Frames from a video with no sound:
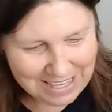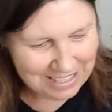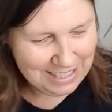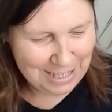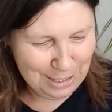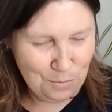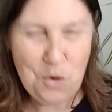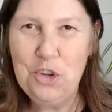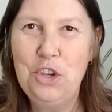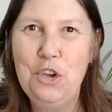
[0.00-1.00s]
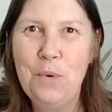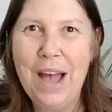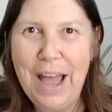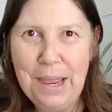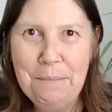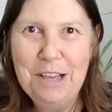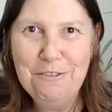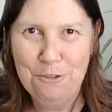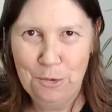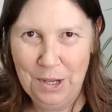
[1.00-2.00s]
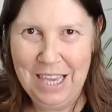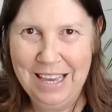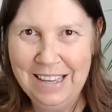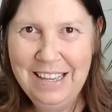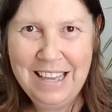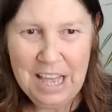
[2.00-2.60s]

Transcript: this is what you are aiming for, yeah?